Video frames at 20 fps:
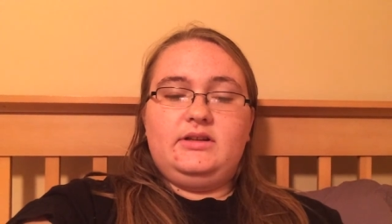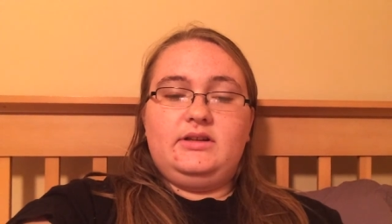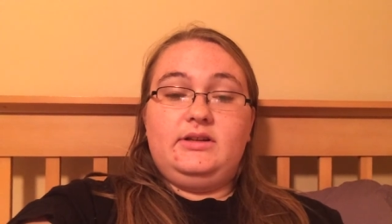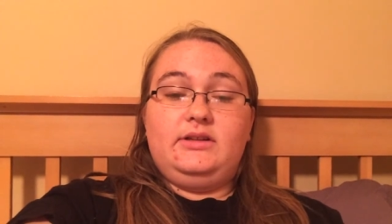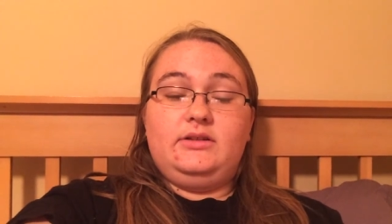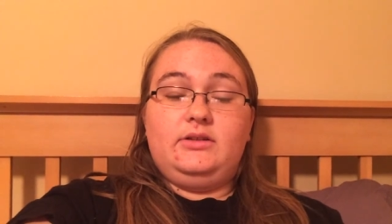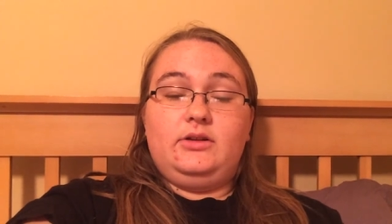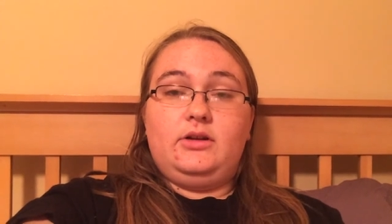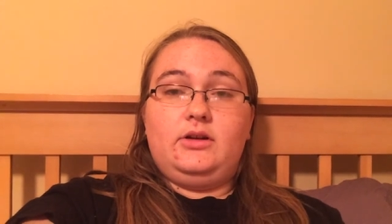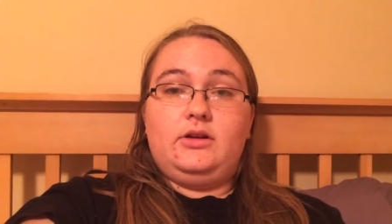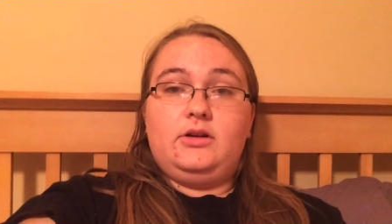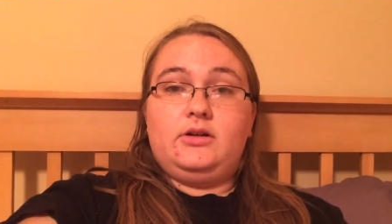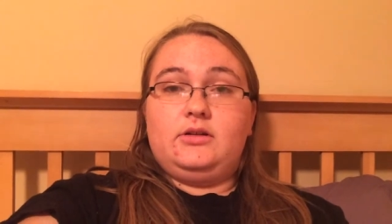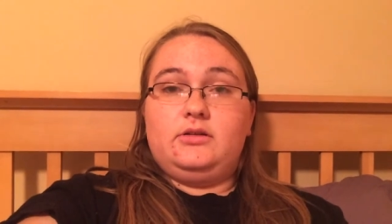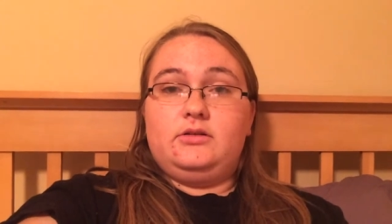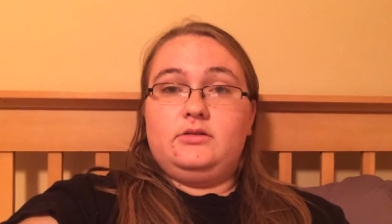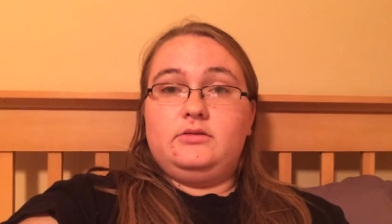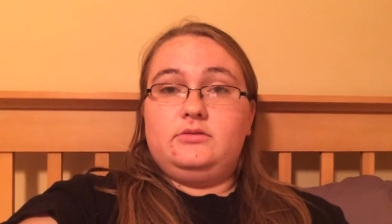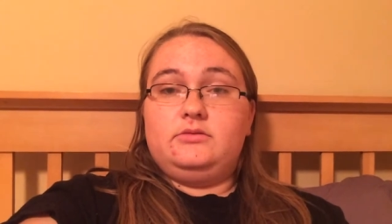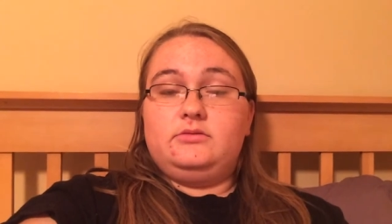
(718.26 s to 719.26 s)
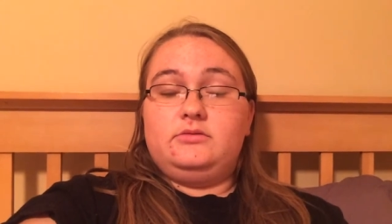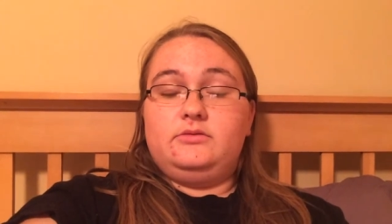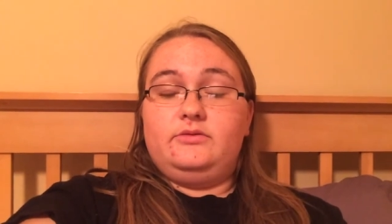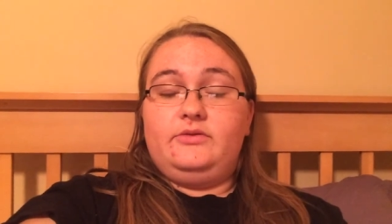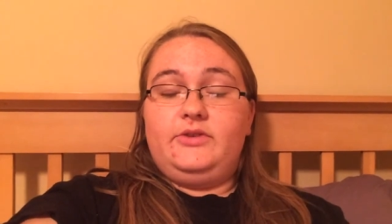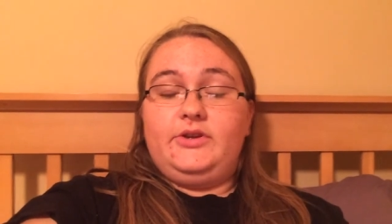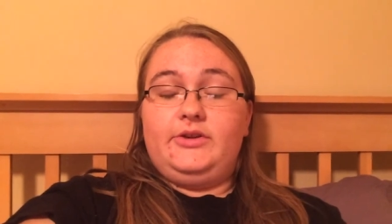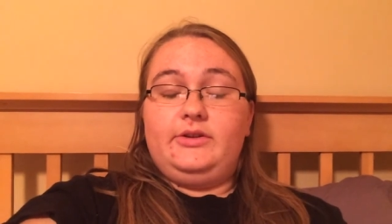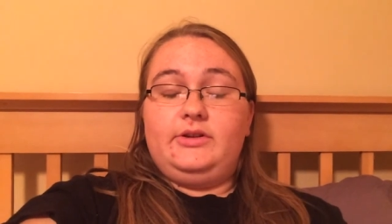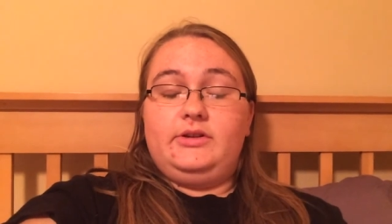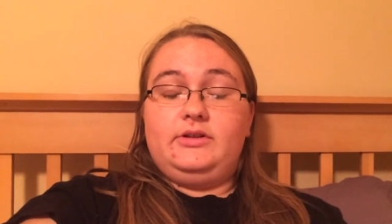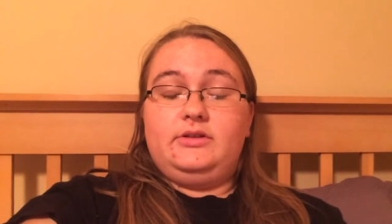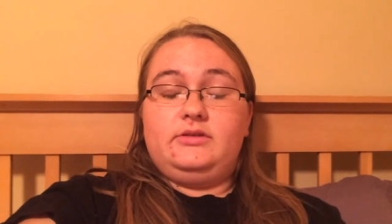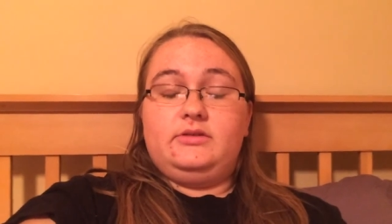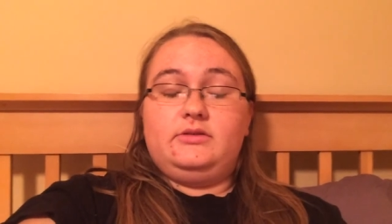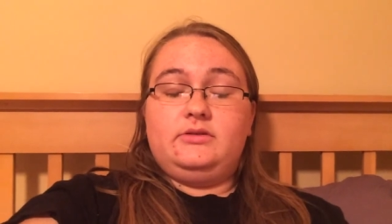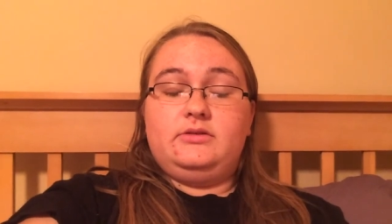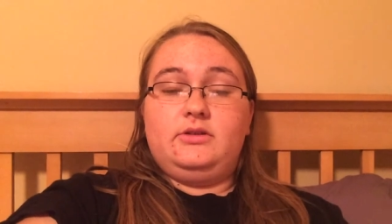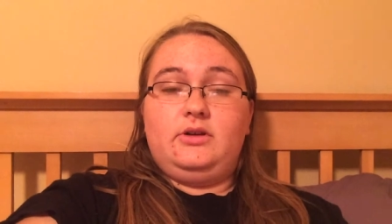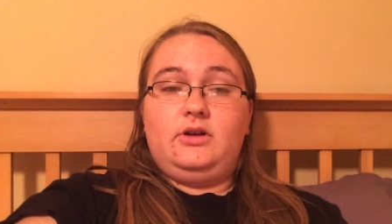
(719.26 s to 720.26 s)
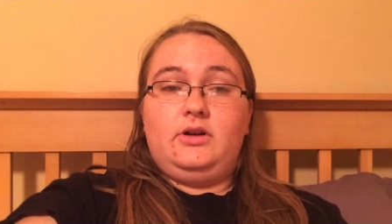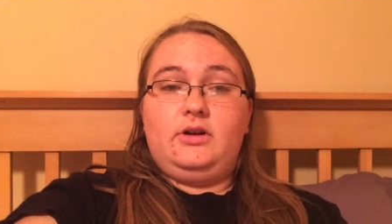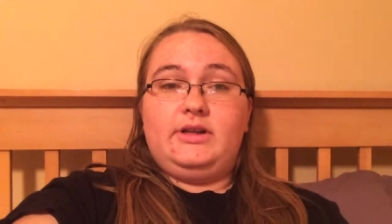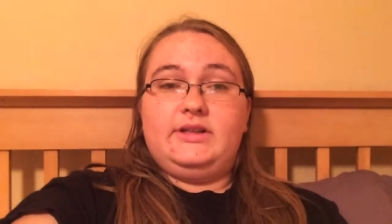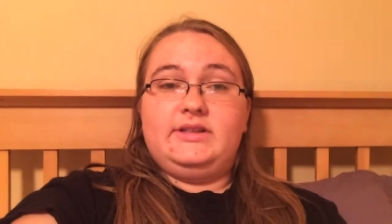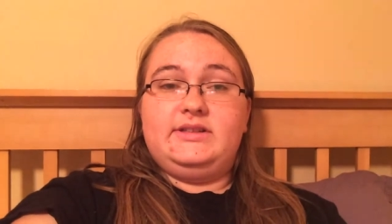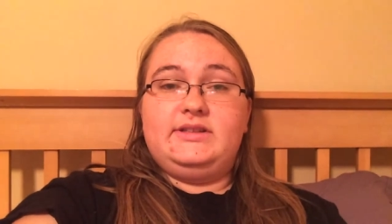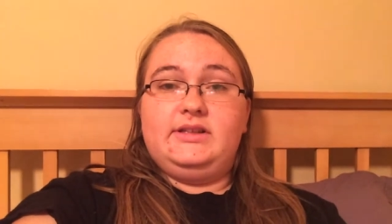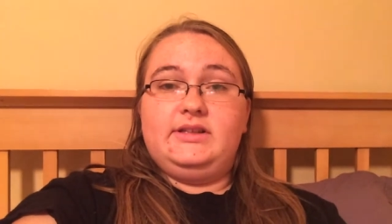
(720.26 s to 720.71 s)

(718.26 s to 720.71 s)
a long, very long, and